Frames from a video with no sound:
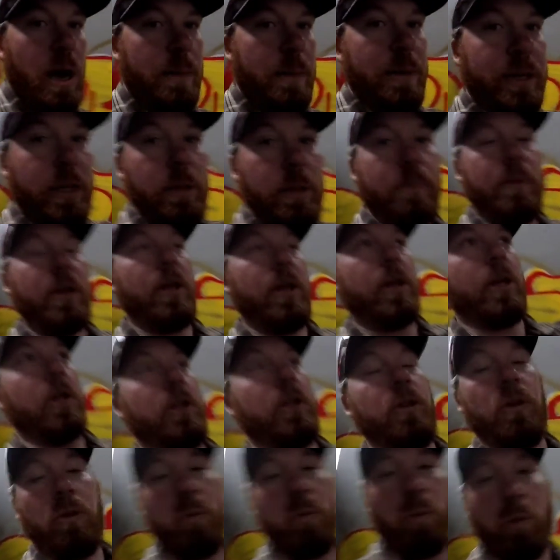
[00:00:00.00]
it can be like
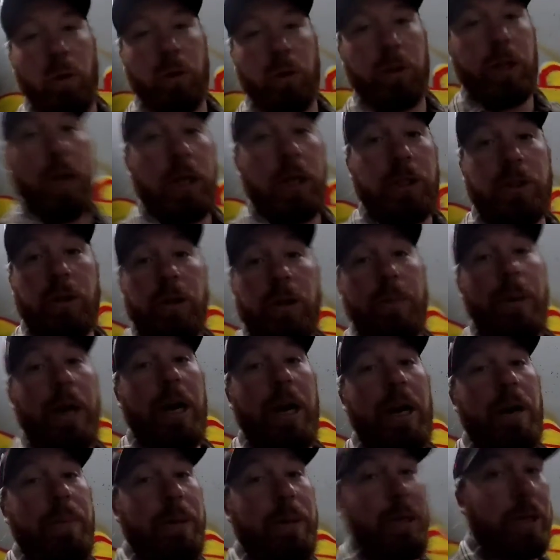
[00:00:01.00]
a third world country,
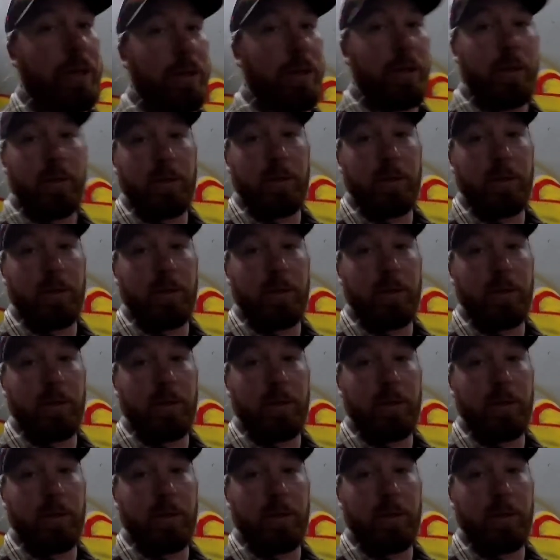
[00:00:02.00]
man. I mean,